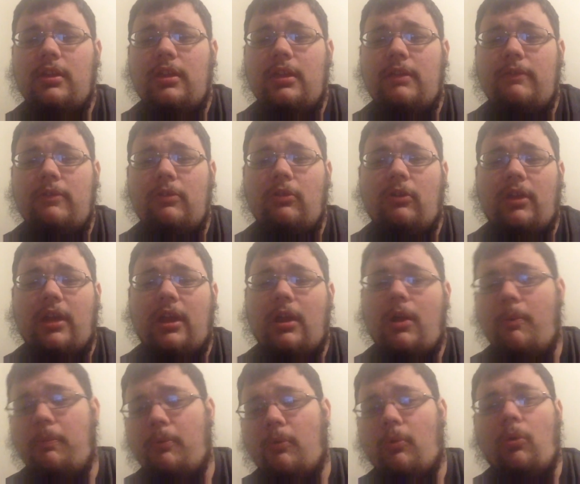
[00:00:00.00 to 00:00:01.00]
If you look at
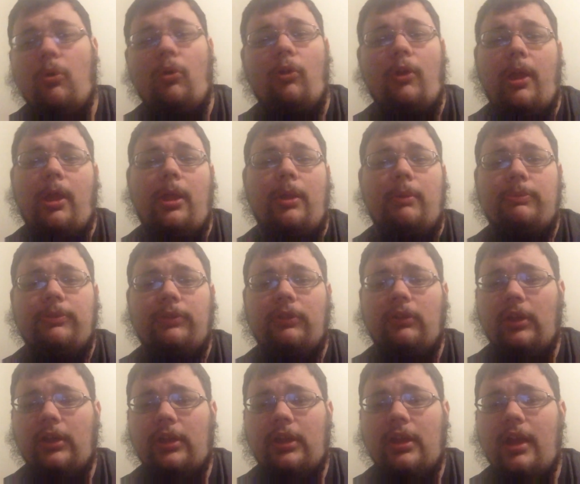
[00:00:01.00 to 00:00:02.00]
open world games,
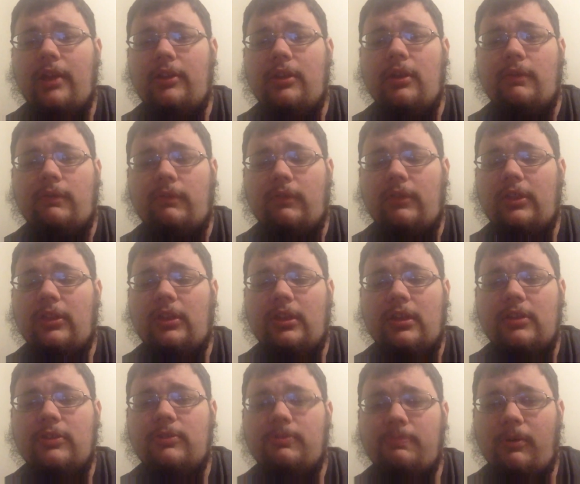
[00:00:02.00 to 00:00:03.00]
like I definitely
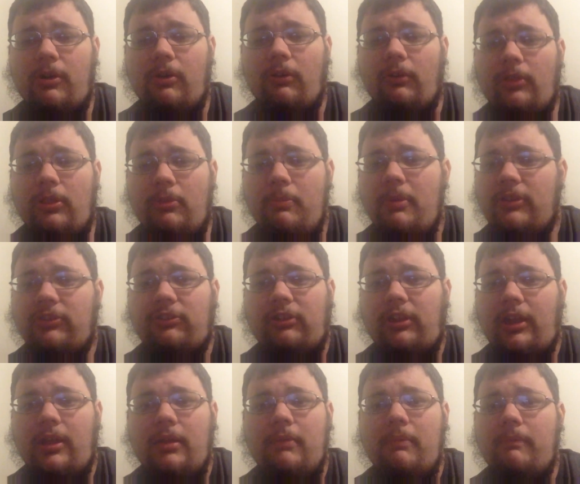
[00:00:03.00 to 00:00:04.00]
think it's probably the best
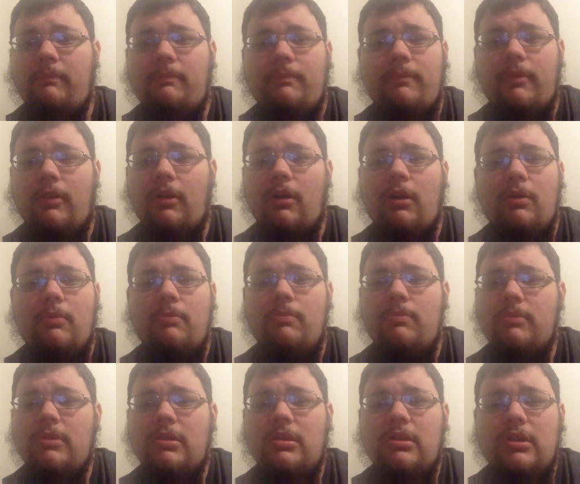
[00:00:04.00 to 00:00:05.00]
game um,
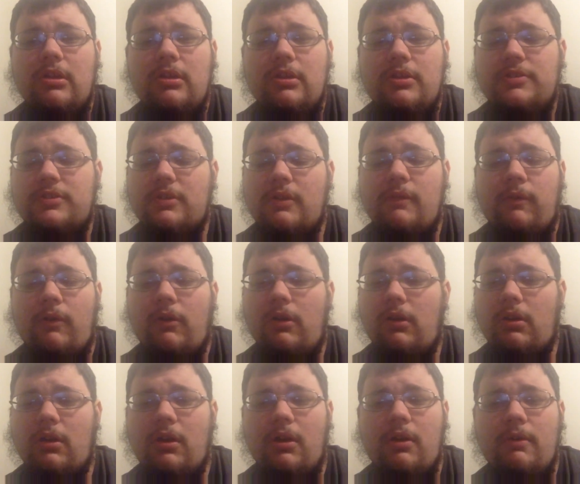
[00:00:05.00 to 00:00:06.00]
so
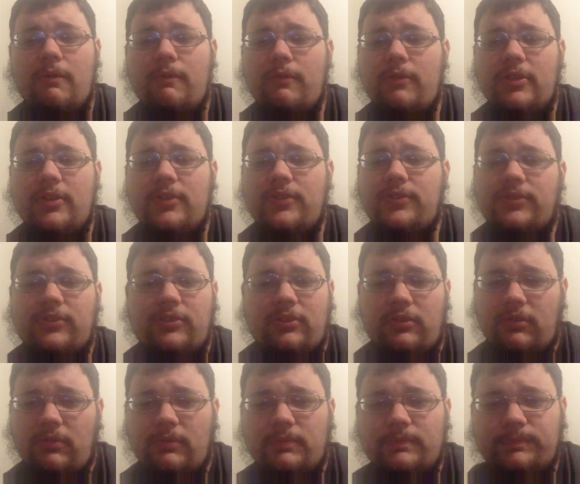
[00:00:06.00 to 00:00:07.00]
far of this,
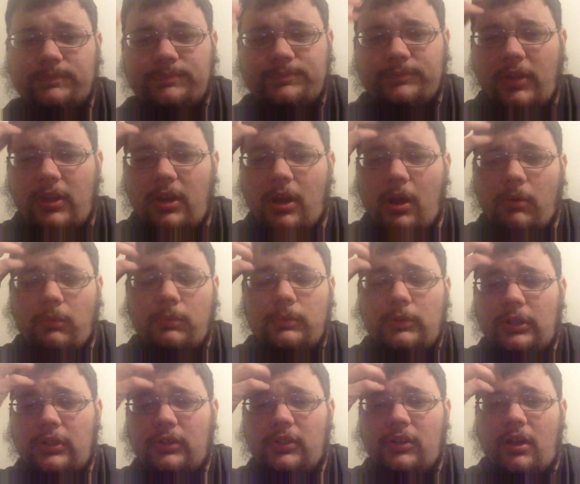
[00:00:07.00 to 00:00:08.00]
you know,
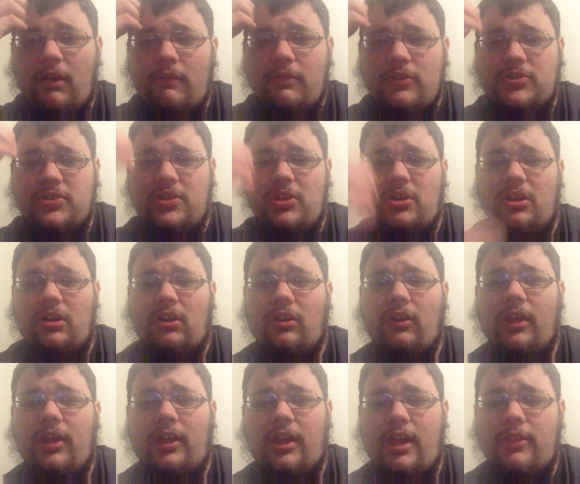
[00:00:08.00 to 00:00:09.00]
of this year.
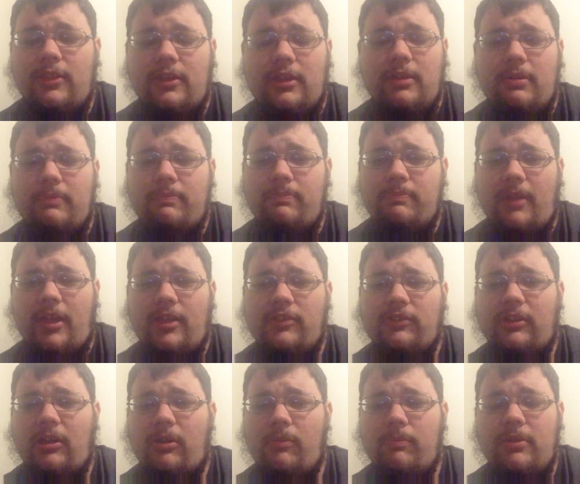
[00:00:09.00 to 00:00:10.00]
Like I think it
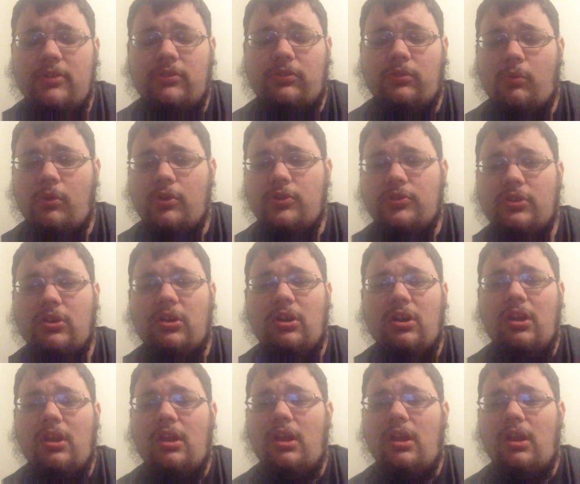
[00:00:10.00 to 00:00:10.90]
hands down beats The Witcher,